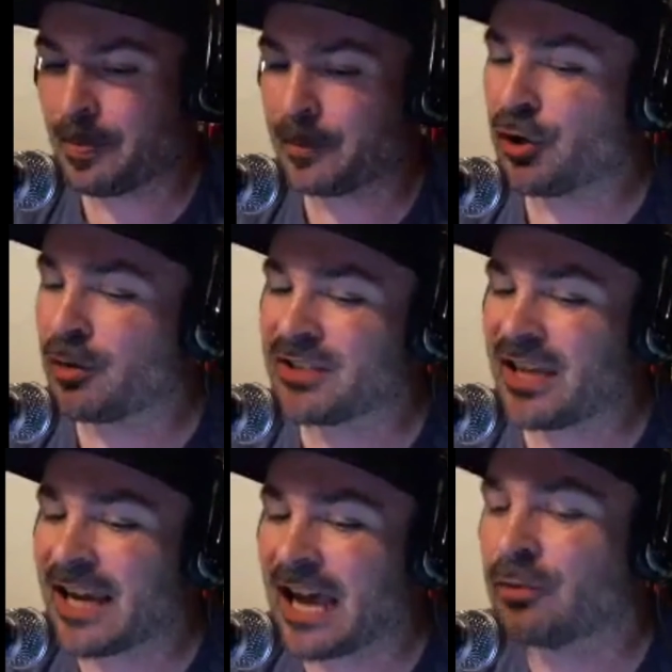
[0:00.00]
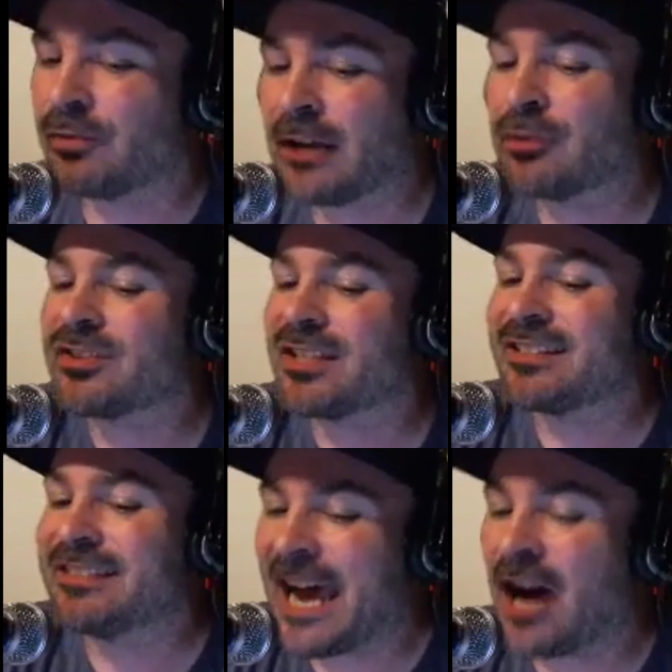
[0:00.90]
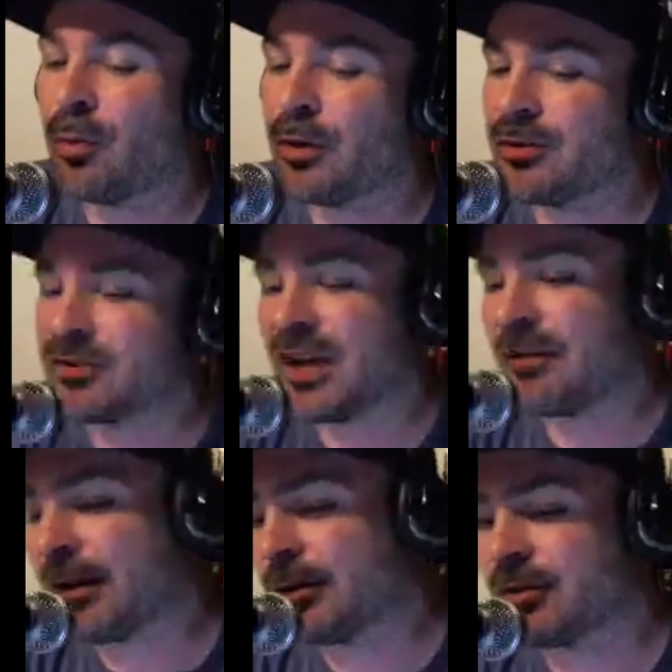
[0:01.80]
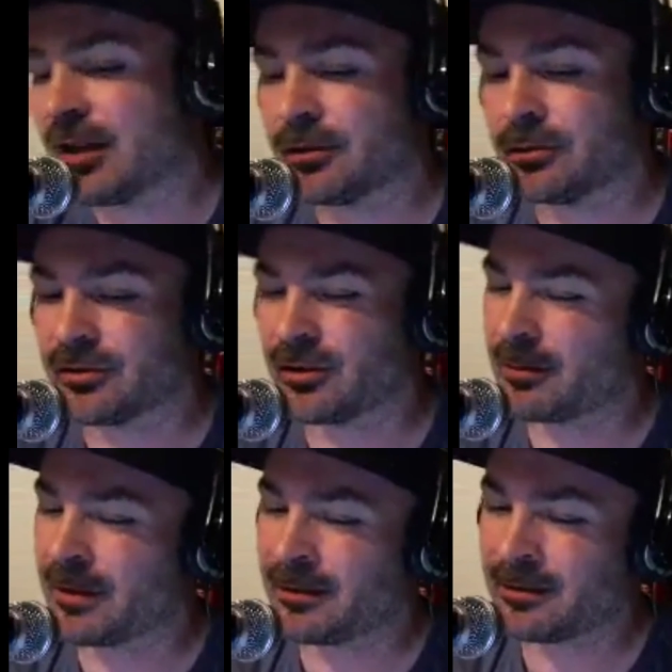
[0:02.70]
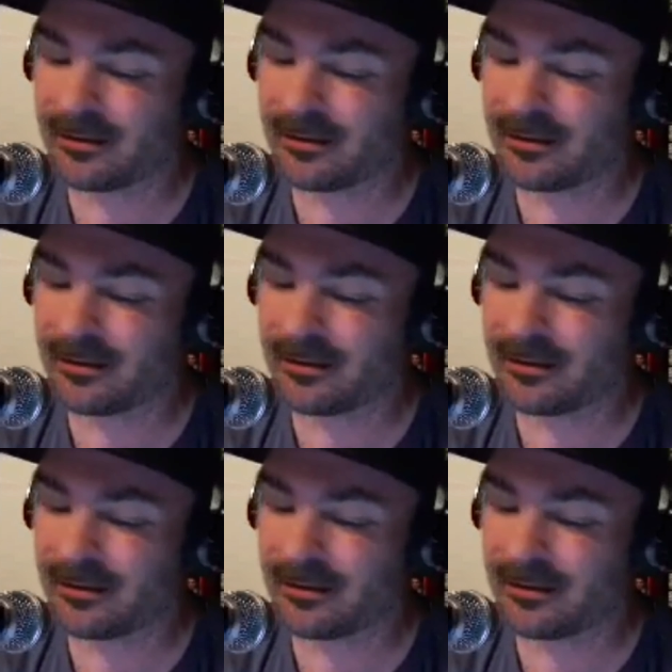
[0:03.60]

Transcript: You know what I'm saying? I don't I don't sense doubt when you say if I lose, I lose. You know what I mean?